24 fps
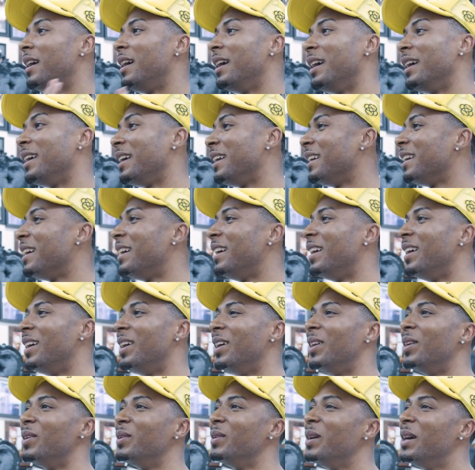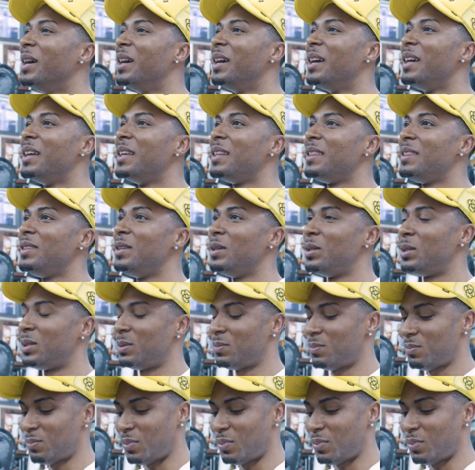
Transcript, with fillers: And you